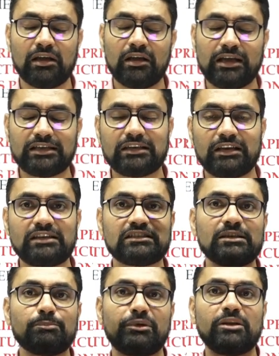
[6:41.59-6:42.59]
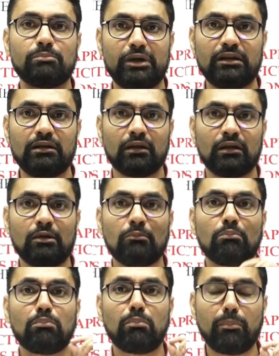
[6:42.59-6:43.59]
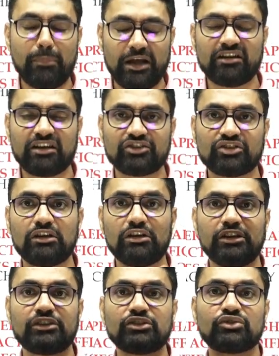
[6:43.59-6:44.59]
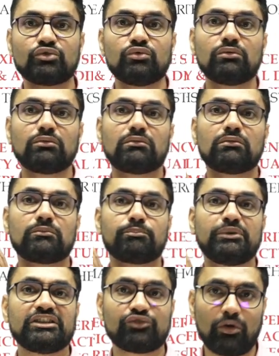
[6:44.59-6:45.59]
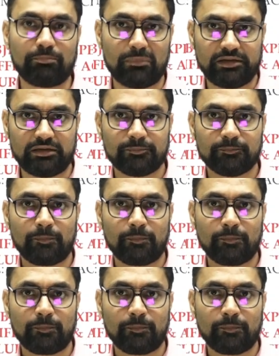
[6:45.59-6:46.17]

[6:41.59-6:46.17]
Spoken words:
Essay line simply meant meditation leads to peace of mind,